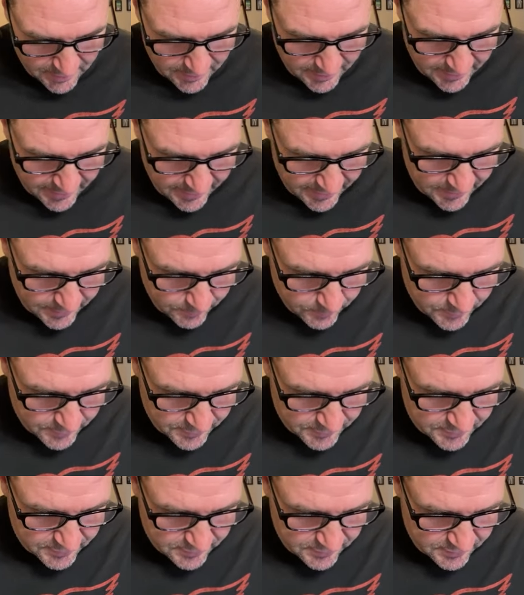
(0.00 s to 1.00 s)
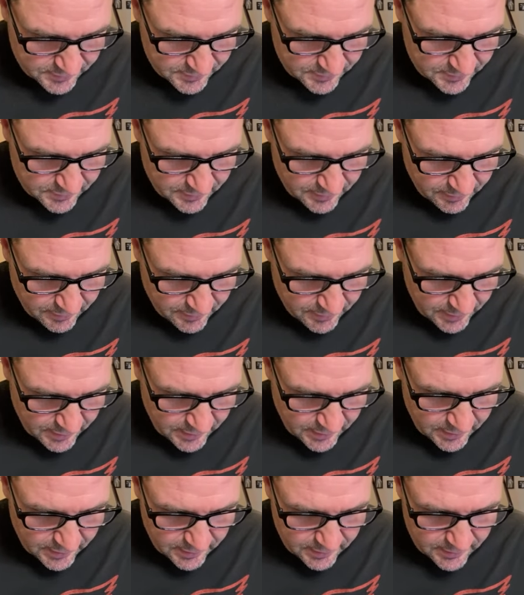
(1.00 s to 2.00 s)
And it was
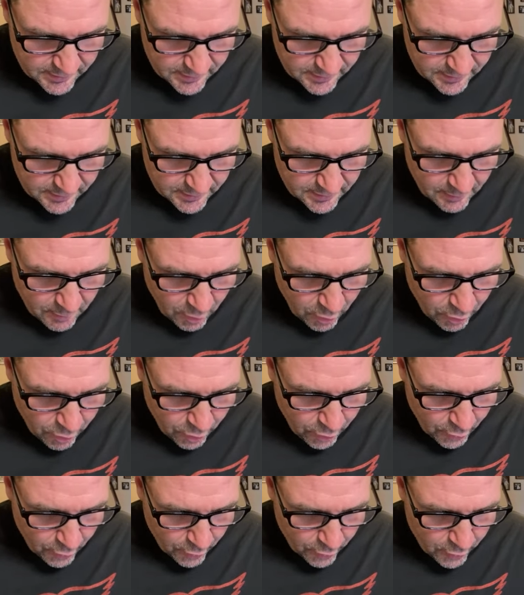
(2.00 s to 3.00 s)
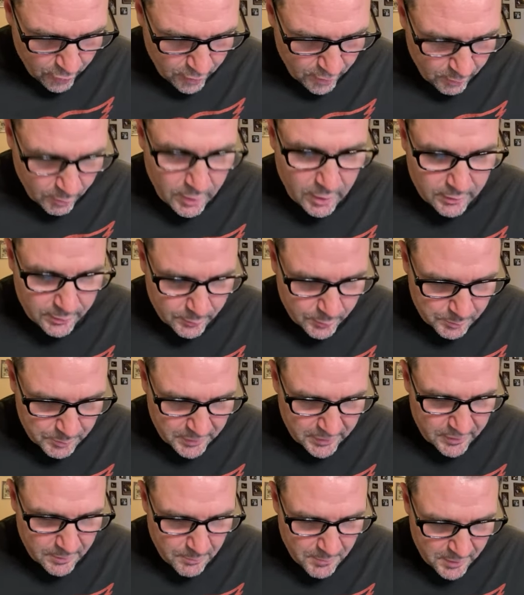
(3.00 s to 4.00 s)
the third, well, it would
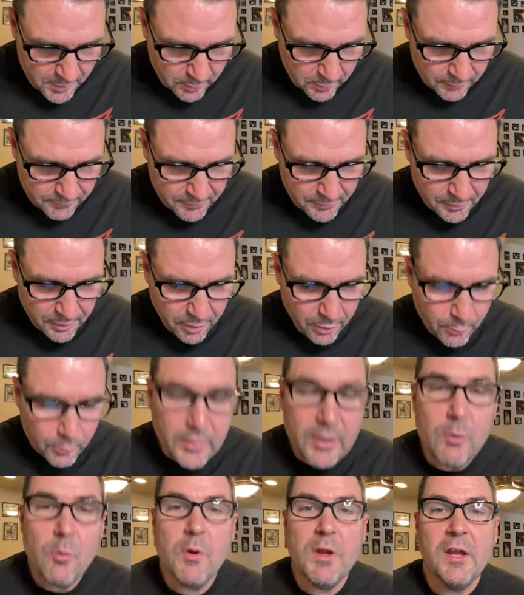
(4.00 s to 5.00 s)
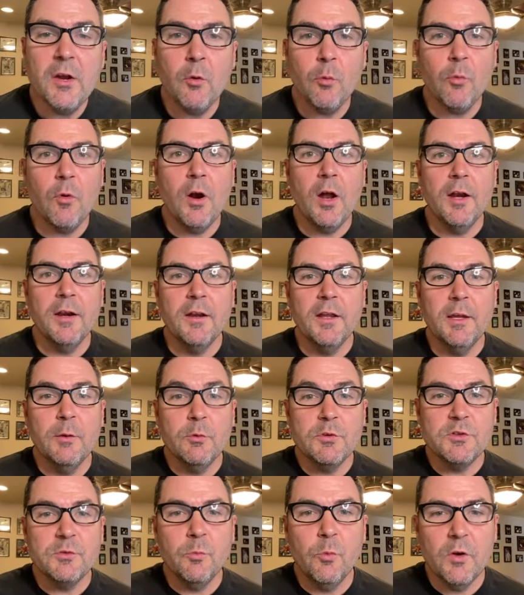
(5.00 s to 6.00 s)
be in the middle of a 3-week run. It
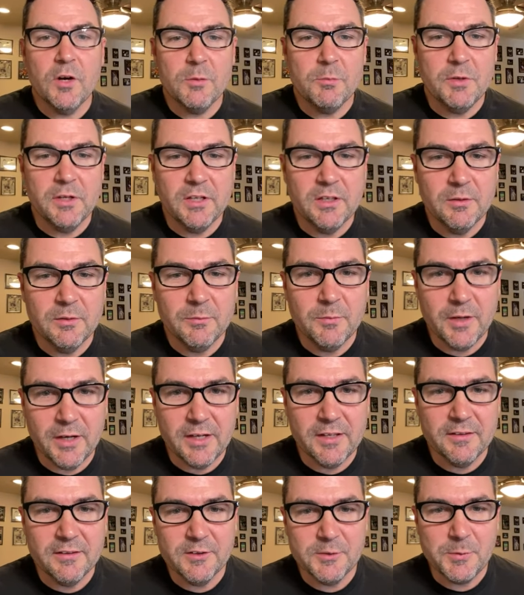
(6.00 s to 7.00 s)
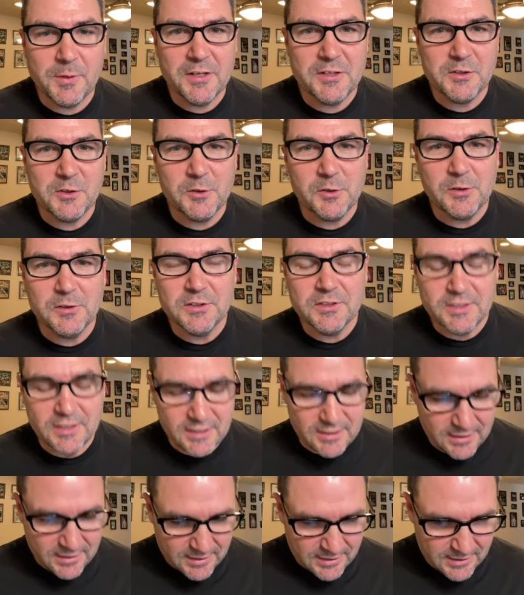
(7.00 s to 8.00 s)
was Wannabe by the Spice Girls. Yeah.
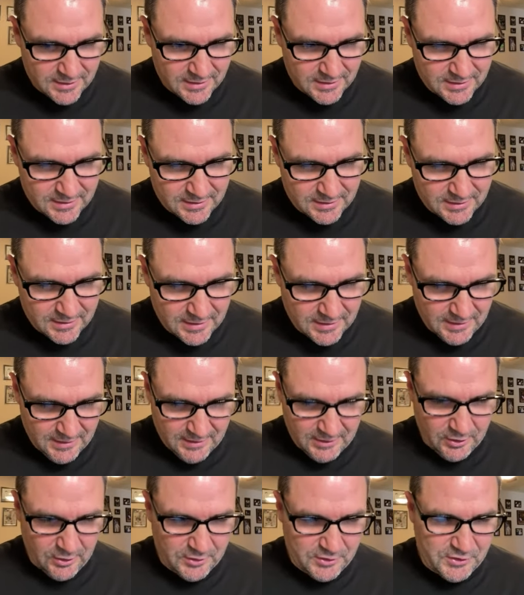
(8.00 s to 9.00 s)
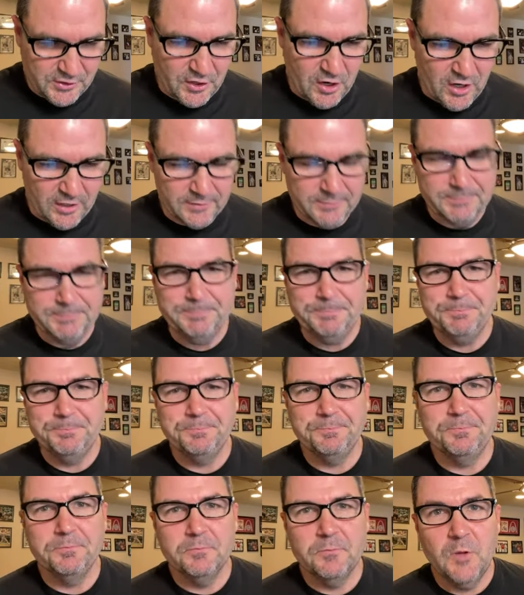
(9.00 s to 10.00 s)
Good song.
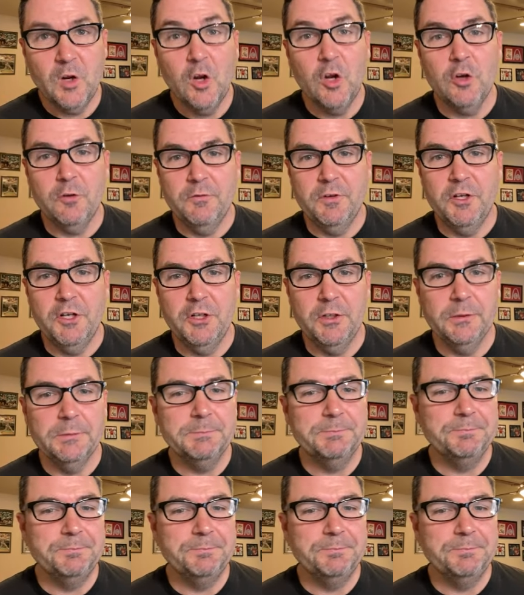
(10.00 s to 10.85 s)
Good video.